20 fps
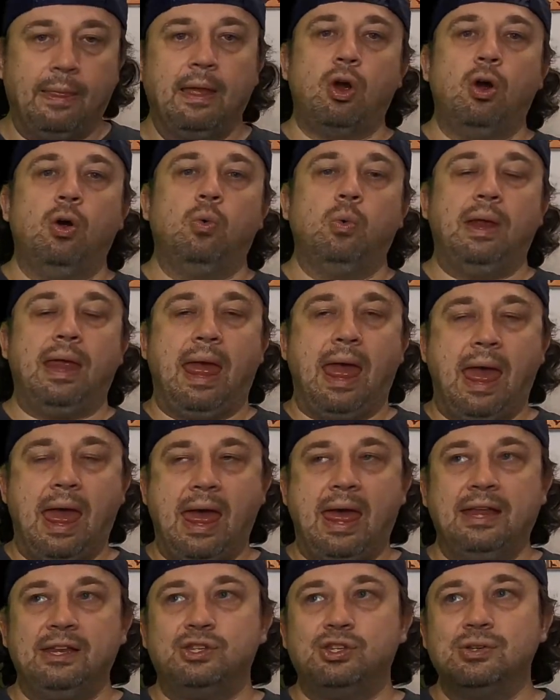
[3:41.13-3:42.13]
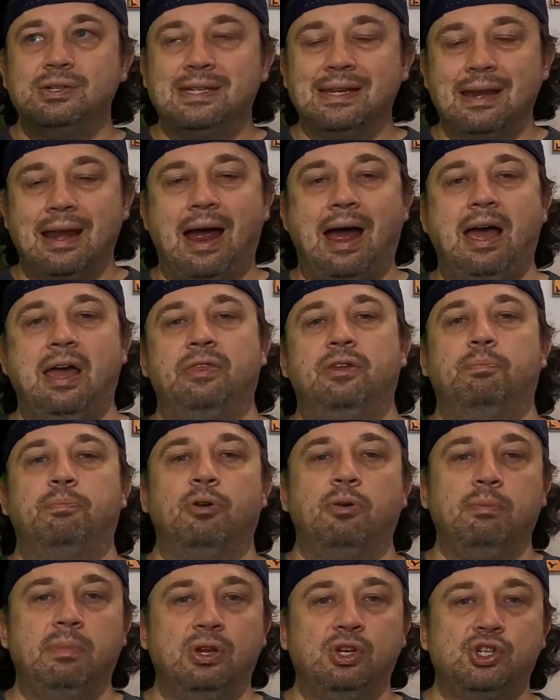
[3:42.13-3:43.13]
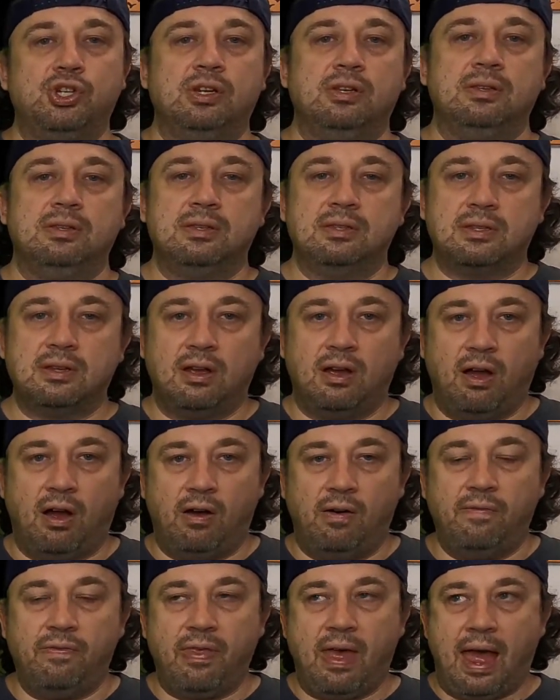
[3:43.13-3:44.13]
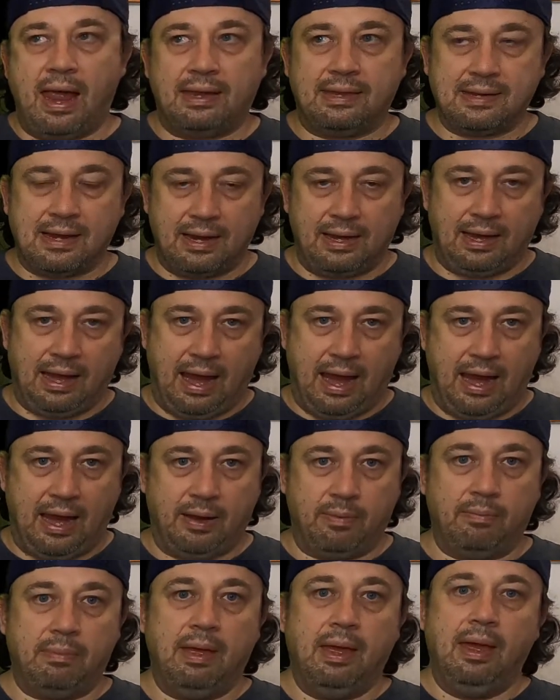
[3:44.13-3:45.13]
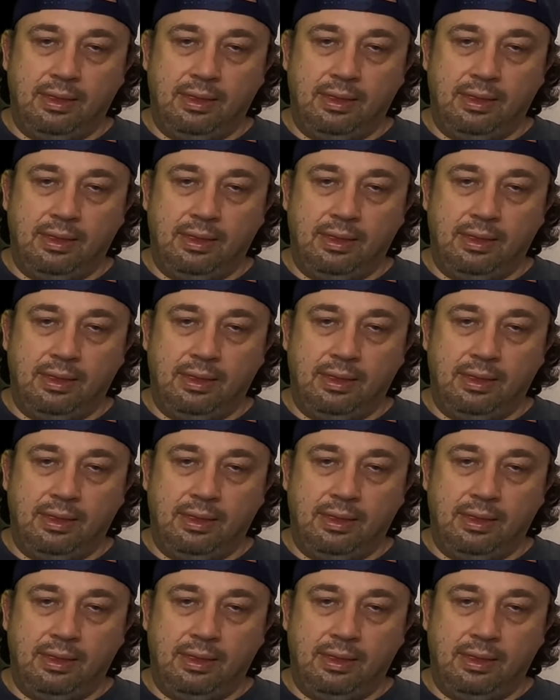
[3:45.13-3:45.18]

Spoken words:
So we had to deny the permissions of that game,